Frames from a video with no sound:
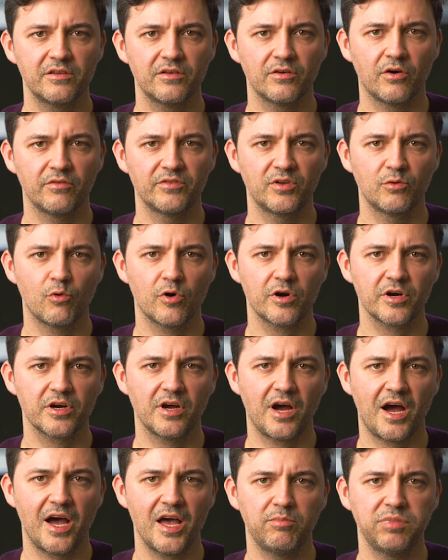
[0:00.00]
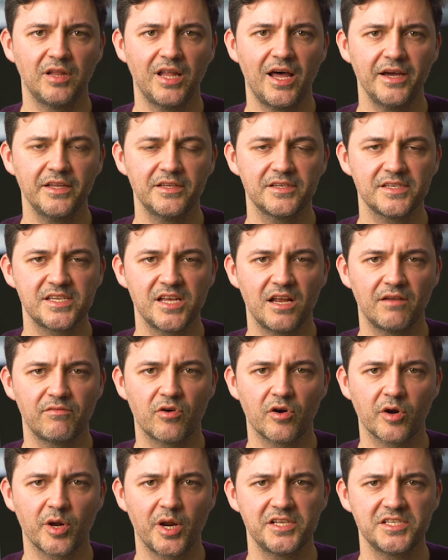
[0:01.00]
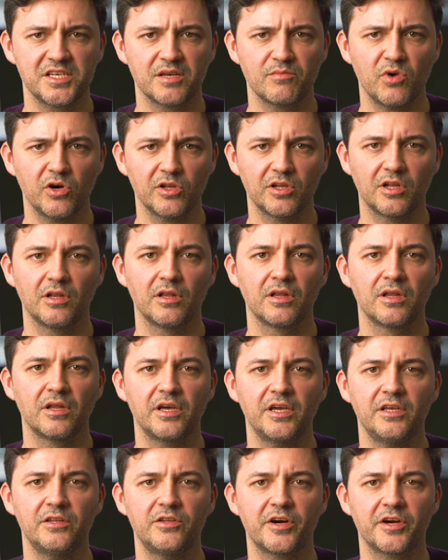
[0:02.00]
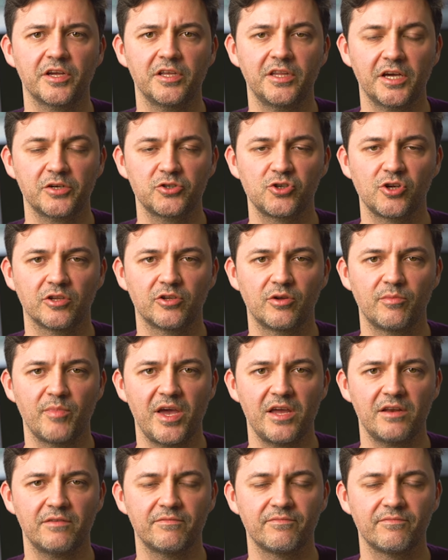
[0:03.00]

of the work, I applied the self-organizing model in the architectural domain.